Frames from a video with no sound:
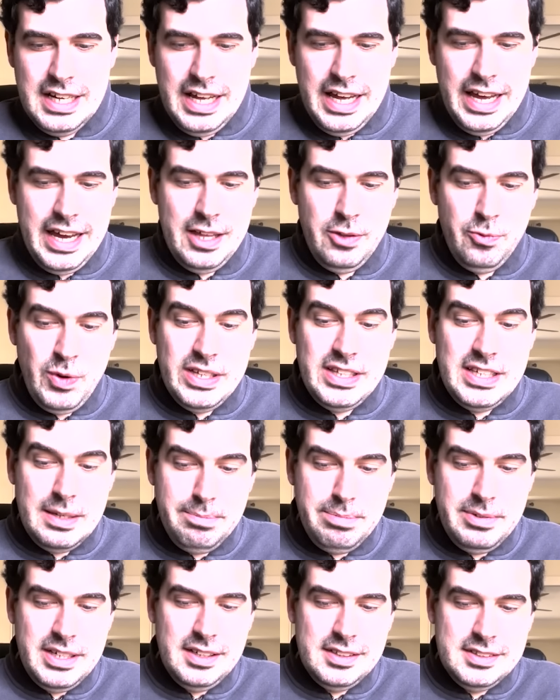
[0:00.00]
and what they
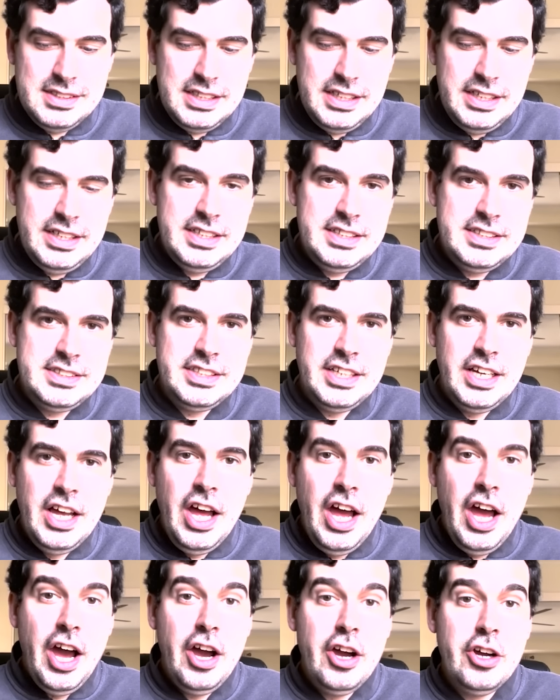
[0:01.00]
built is
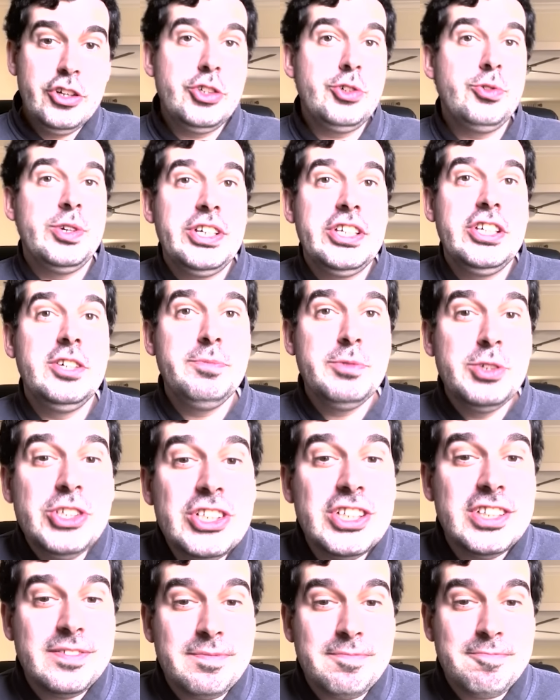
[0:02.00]
a shrinking
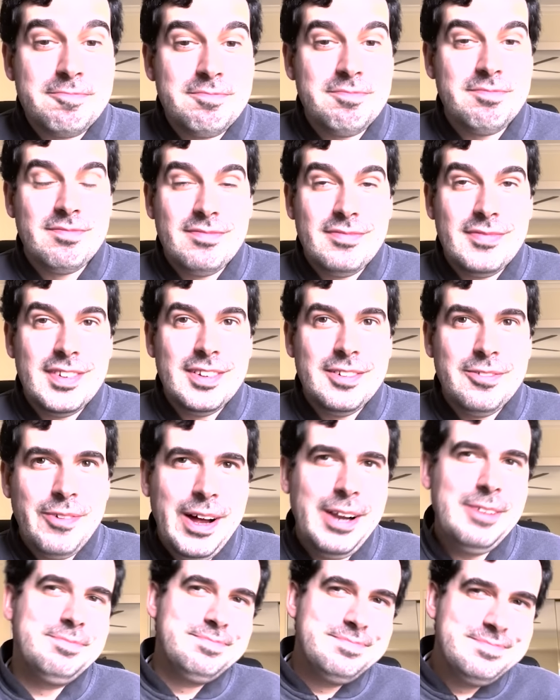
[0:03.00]
machine.
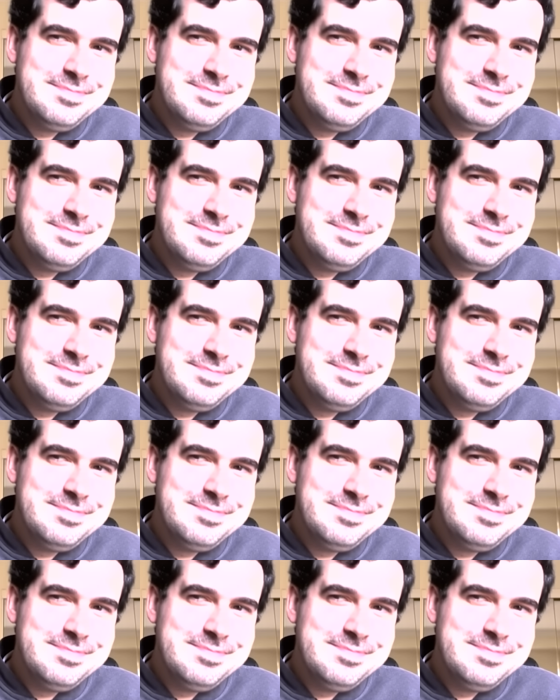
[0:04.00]
Well,